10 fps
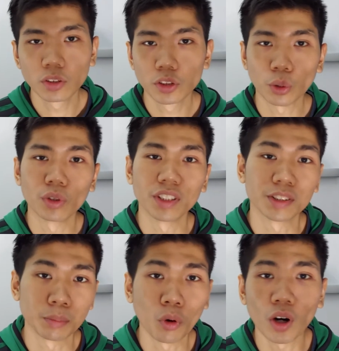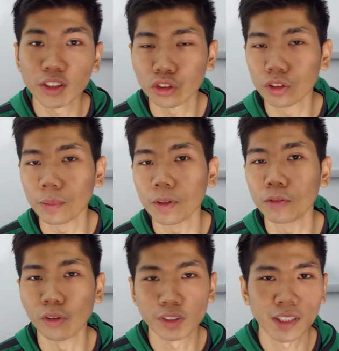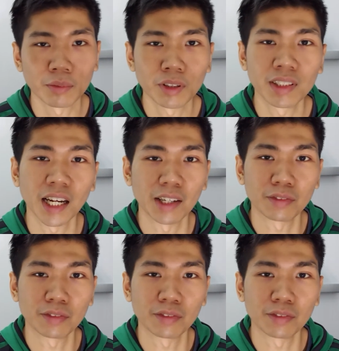So it's more suitable for someone